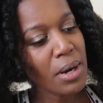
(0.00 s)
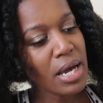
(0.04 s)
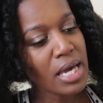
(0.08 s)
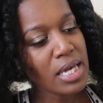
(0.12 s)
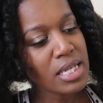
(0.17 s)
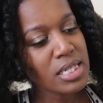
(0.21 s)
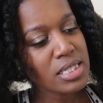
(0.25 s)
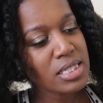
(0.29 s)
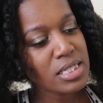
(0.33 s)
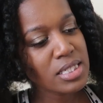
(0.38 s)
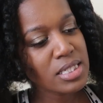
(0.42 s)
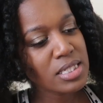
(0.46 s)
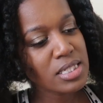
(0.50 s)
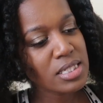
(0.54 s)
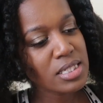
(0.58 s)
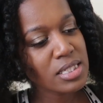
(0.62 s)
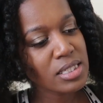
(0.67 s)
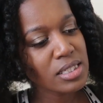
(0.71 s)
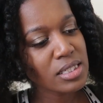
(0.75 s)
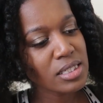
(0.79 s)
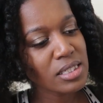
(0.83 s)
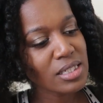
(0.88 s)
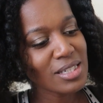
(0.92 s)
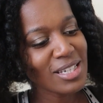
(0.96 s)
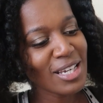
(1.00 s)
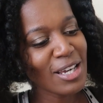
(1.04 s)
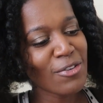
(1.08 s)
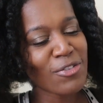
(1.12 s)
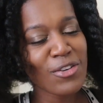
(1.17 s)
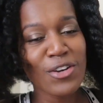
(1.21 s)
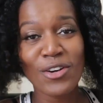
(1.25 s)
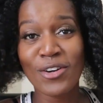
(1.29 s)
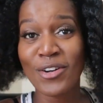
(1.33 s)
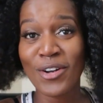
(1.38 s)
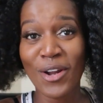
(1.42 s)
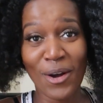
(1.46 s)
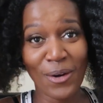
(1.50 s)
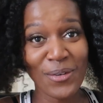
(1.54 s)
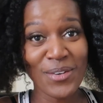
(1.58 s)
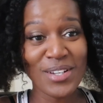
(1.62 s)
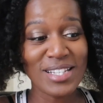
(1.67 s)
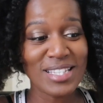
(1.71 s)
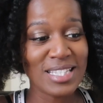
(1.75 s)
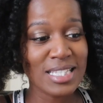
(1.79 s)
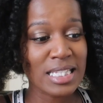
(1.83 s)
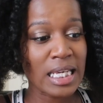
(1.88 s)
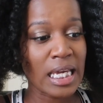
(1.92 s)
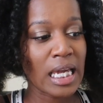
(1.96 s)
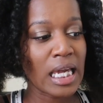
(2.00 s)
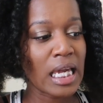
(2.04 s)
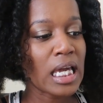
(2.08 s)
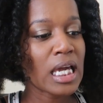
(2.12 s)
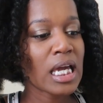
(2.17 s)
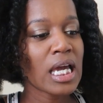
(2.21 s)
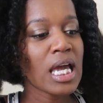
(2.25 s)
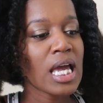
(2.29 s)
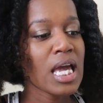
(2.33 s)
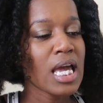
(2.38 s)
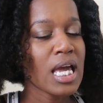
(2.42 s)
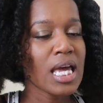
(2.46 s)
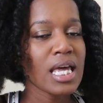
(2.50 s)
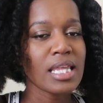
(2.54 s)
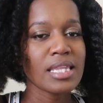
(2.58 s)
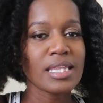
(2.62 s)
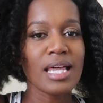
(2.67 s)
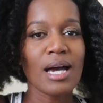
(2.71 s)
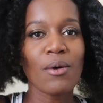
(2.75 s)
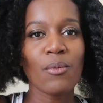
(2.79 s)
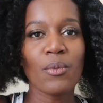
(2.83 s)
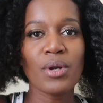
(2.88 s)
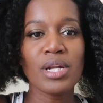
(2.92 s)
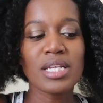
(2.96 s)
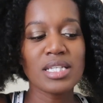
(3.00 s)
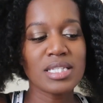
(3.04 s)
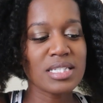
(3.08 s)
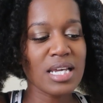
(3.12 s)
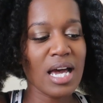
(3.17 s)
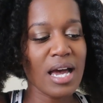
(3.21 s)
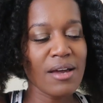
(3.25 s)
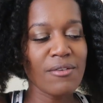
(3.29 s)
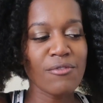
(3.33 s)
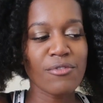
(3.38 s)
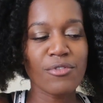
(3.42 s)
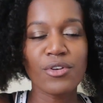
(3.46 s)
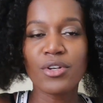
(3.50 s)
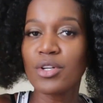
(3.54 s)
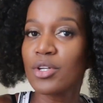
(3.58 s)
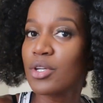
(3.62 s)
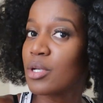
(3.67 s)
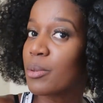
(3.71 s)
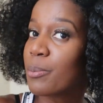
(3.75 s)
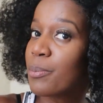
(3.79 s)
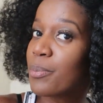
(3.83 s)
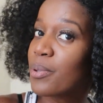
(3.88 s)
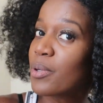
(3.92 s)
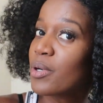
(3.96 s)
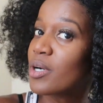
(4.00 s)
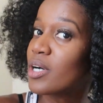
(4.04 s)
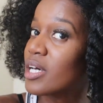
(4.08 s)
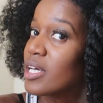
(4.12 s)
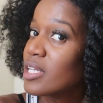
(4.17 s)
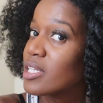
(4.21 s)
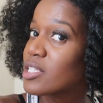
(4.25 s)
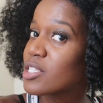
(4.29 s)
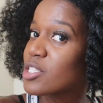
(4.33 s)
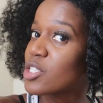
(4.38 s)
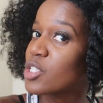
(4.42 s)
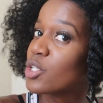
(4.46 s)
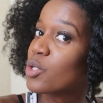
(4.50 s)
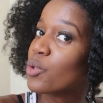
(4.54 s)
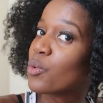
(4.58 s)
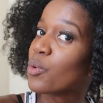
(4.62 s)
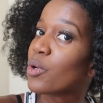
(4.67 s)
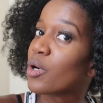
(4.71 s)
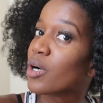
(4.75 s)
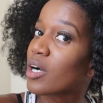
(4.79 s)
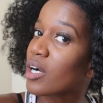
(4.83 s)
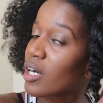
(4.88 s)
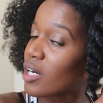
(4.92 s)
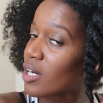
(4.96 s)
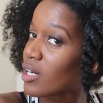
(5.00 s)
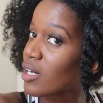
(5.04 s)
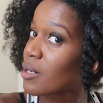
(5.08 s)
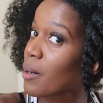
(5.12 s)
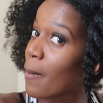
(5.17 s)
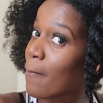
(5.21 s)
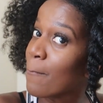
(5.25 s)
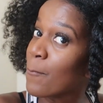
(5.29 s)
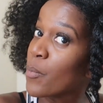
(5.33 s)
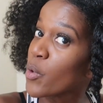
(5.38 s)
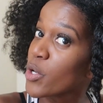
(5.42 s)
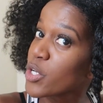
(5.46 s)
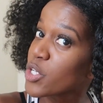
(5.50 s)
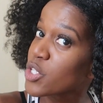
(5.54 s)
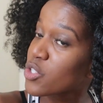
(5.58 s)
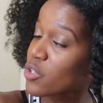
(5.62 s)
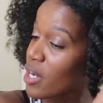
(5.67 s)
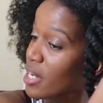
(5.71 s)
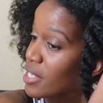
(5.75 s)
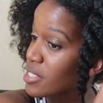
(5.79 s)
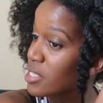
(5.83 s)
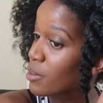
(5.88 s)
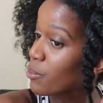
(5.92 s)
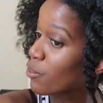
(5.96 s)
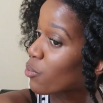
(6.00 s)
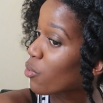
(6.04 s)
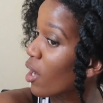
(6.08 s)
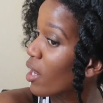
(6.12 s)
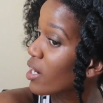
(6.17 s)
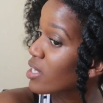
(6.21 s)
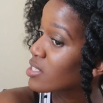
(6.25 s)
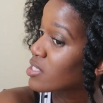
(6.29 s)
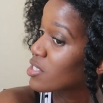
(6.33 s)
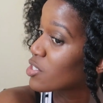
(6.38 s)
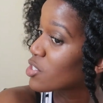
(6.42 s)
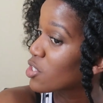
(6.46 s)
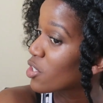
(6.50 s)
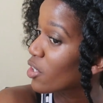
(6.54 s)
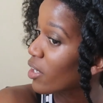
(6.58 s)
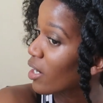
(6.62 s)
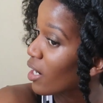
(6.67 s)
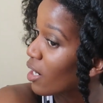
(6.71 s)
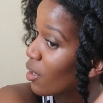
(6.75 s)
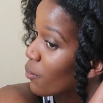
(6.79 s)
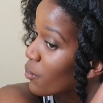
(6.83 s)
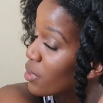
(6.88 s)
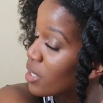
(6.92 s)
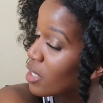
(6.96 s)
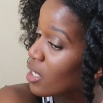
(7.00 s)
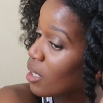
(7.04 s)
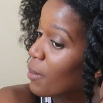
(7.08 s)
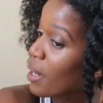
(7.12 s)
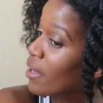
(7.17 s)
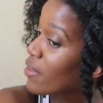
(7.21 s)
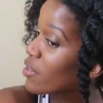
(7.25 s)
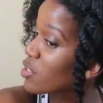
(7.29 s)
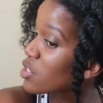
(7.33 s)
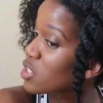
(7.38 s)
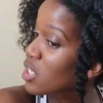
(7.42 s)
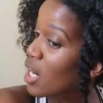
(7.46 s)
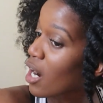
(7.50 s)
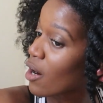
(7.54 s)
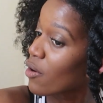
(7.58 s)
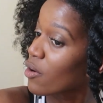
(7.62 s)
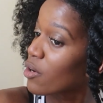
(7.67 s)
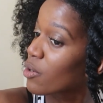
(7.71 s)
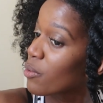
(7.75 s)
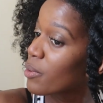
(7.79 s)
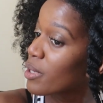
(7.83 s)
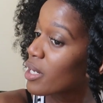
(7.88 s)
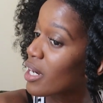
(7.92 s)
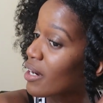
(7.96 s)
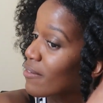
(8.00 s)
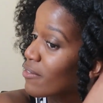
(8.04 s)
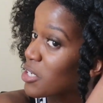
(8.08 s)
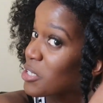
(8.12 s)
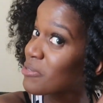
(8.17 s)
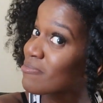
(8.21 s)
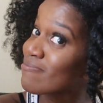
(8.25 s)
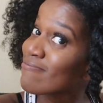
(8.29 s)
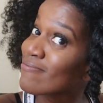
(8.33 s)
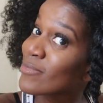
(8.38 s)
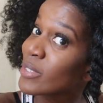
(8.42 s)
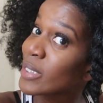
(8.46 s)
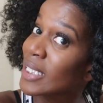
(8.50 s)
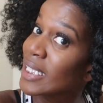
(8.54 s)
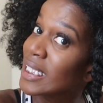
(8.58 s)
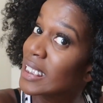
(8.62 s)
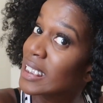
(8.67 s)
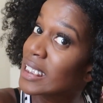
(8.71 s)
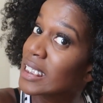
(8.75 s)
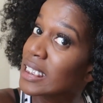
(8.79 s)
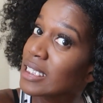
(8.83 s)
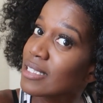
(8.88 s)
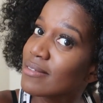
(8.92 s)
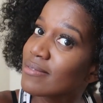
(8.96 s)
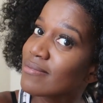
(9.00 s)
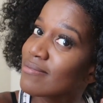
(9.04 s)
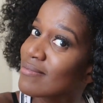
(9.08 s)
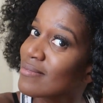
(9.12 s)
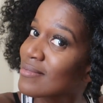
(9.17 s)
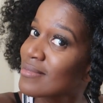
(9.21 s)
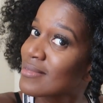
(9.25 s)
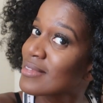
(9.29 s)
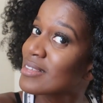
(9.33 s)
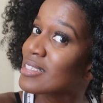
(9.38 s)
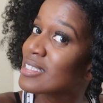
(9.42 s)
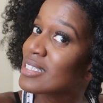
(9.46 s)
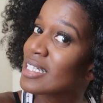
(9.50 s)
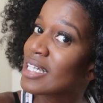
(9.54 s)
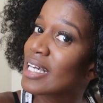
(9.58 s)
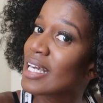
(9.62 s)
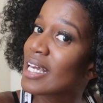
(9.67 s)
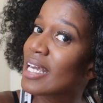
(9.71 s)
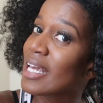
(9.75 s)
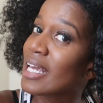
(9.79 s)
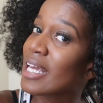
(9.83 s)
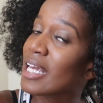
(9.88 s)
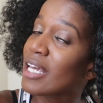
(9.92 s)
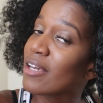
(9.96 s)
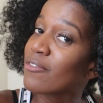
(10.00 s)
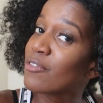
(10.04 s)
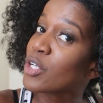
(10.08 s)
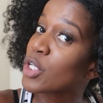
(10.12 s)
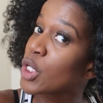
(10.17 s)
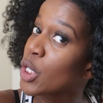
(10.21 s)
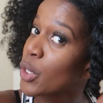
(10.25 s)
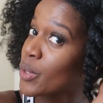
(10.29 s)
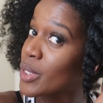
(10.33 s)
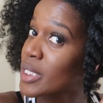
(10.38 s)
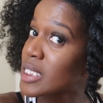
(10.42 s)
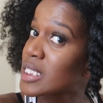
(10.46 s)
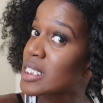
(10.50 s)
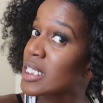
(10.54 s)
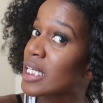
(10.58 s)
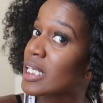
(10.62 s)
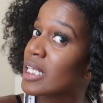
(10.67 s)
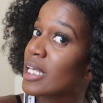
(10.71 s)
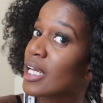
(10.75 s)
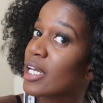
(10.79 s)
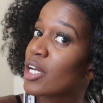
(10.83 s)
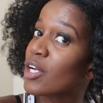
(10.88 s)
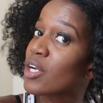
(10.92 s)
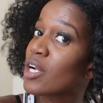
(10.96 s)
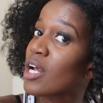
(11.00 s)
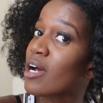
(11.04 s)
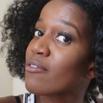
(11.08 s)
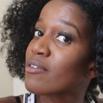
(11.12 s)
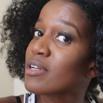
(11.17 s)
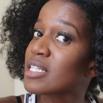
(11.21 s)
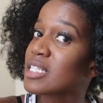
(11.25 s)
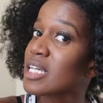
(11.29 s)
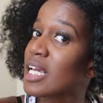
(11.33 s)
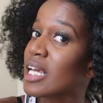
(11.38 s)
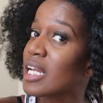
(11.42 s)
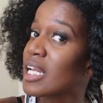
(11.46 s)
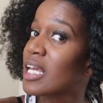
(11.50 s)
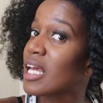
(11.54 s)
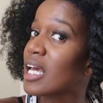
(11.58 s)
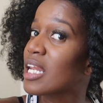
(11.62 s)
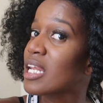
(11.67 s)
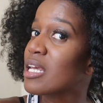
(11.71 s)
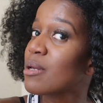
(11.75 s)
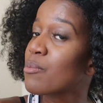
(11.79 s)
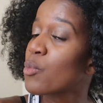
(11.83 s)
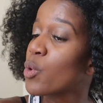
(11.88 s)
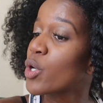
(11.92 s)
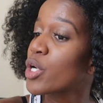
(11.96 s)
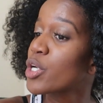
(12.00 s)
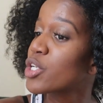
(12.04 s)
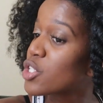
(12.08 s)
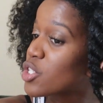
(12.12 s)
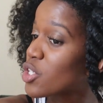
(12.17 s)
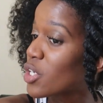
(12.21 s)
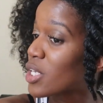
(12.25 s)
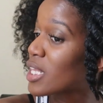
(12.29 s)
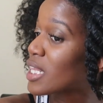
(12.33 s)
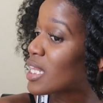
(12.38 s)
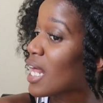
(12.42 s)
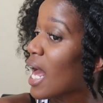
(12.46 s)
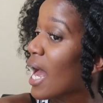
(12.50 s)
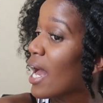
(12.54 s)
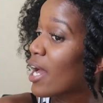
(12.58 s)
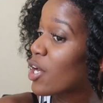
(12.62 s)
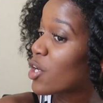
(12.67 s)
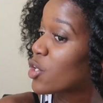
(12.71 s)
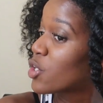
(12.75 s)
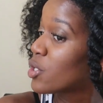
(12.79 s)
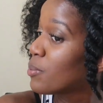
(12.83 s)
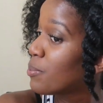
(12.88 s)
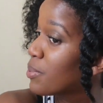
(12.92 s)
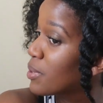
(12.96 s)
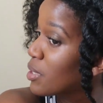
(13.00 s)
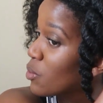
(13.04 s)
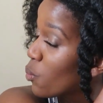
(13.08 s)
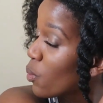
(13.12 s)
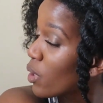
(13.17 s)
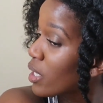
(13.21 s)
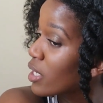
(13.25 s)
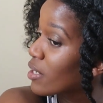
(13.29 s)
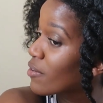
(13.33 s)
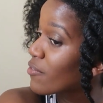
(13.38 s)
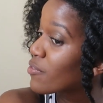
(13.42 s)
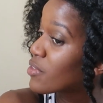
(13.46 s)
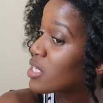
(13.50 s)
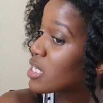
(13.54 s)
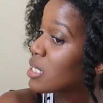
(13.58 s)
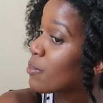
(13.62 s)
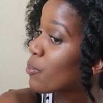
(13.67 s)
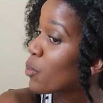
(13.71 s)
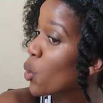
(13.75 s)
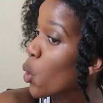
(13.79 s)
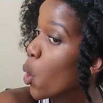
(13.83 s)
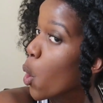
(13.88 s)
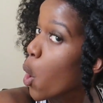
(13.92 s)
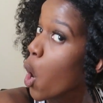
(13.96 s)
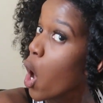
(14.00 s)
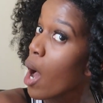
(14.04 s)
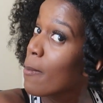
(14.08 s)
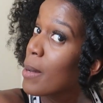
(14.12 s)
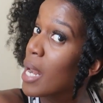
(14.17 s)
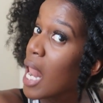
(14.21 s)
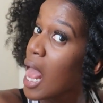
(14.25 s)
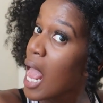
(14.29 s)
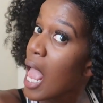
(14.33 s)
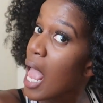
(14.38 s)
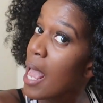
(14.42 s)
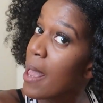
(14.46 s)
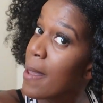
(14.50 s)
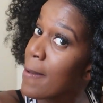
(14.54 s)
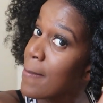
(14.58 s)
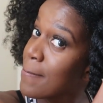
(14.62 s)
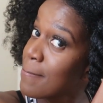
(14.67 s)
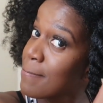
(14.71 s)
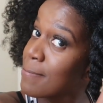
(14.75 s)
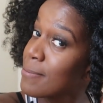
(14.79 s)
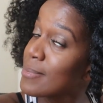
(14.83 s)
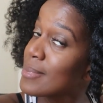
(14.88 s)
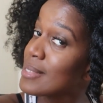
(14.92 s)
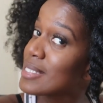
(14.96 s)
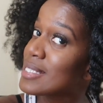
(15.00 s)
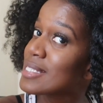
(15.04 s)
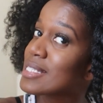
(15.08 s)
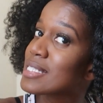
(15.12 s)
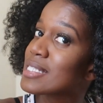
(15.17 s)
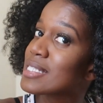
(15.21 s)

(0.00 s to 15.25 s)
But if you're noticing that when it's time for you to put your moisturizing products into your hair when you come out of the shower or whatever, well, if you're noticing that you're not retaining any moisture, that could be one of the problems.